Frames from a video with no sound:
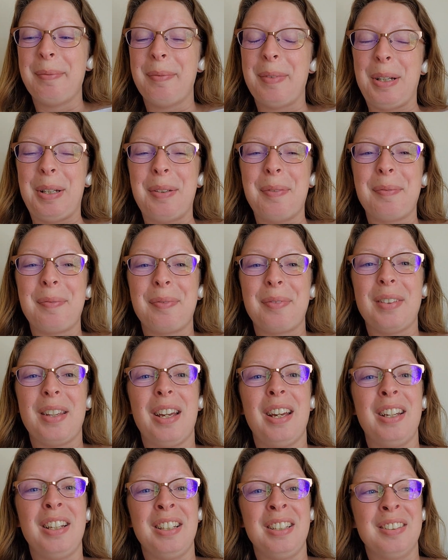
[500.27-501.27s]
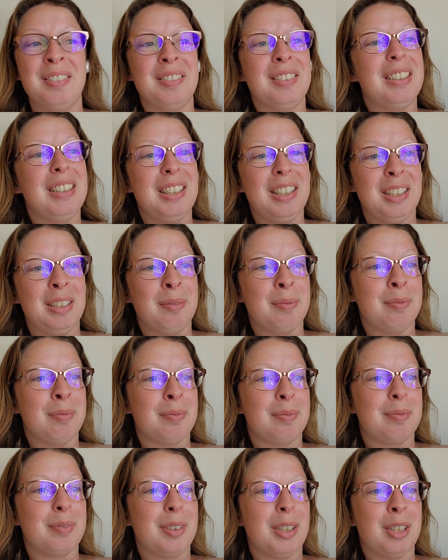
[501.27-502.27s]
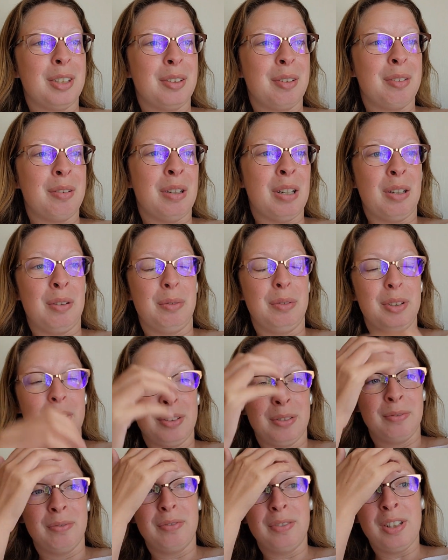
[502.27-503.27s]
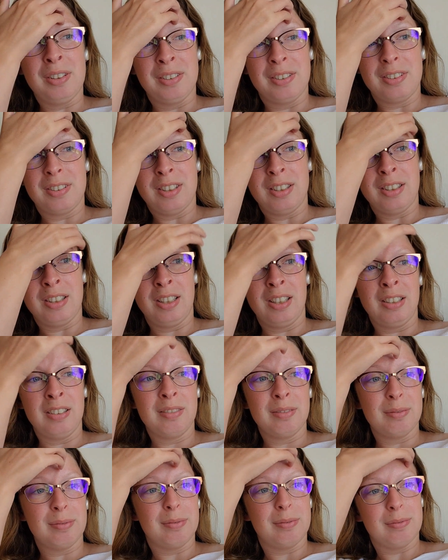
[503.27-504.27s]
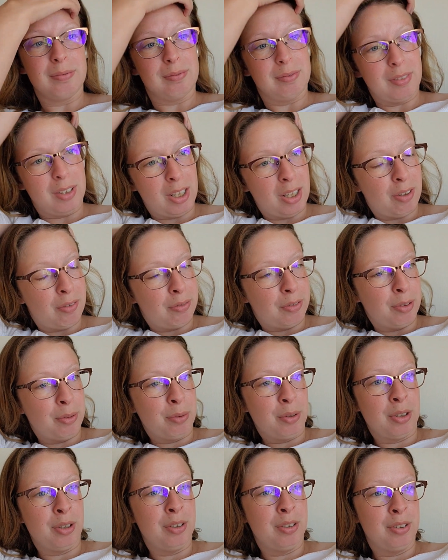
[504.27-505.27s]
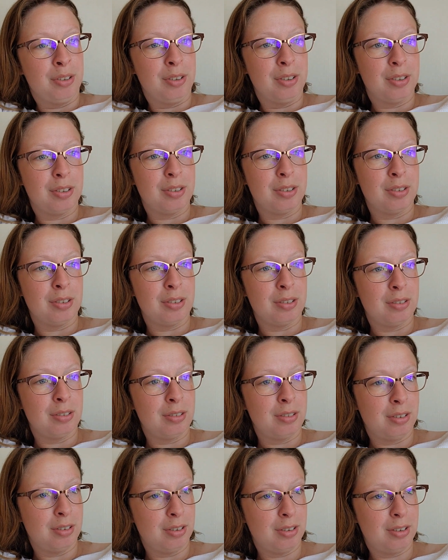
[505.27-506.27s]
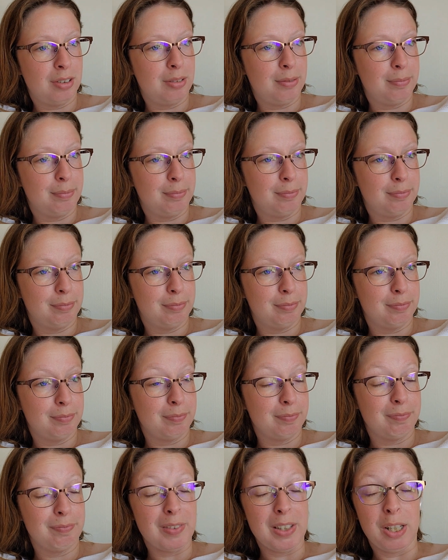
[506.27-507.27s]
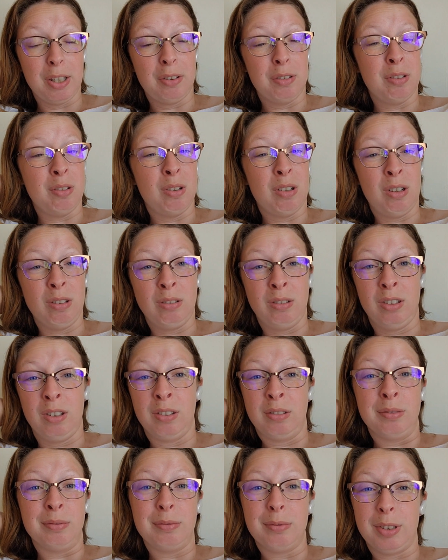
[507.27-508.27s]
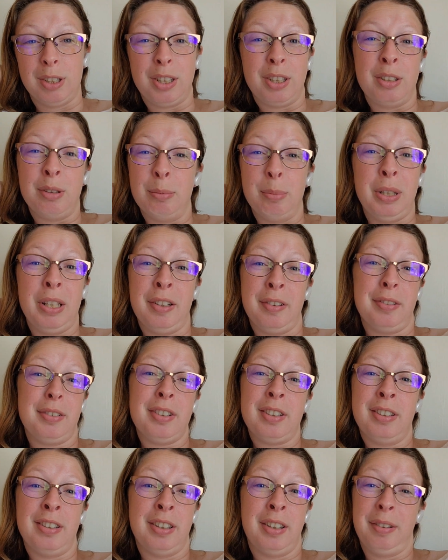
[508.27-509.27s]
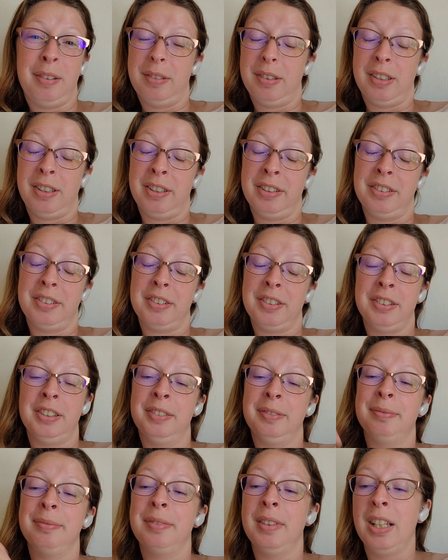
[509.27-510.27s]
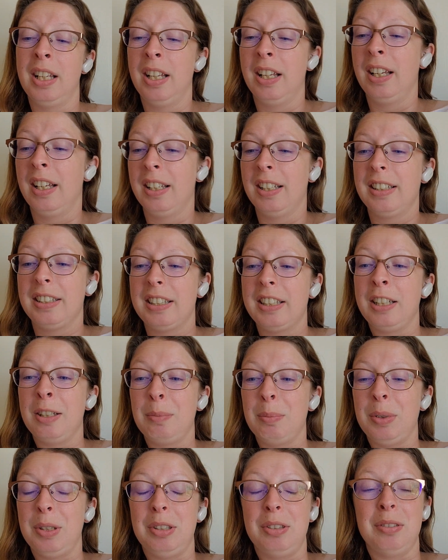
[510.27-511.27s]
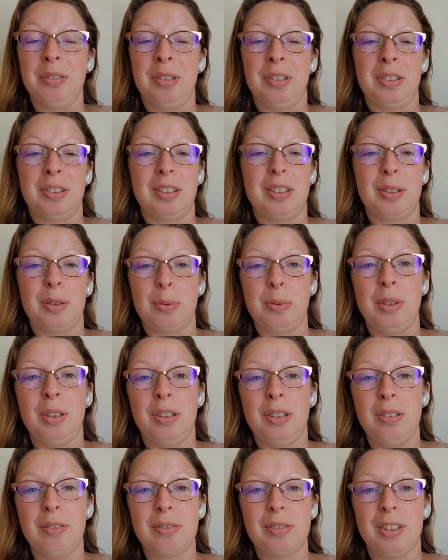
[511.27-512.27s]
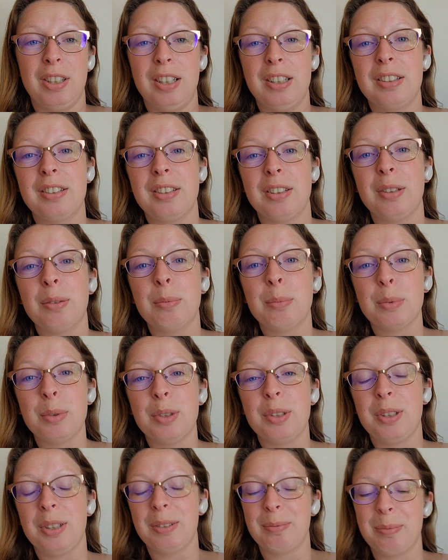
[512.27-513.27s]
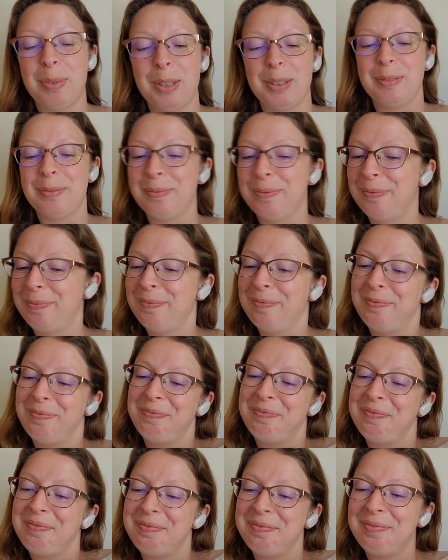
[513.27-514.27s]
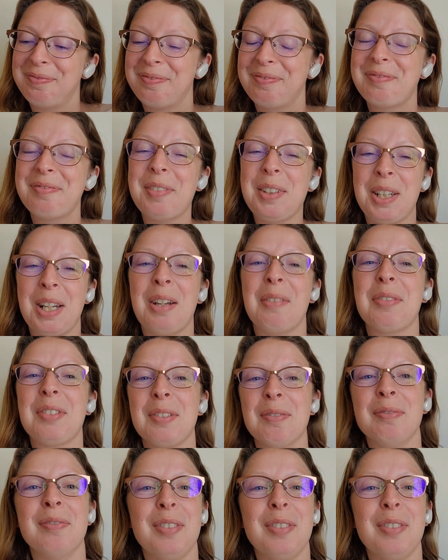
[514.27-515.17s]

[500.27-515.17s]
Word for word: But I am gonna go out with some friends tonight afterwards. Um, I don't know how long we're gonna be out tonight, honestly. it Can't be too long because we all have class in the morning, but we'll have some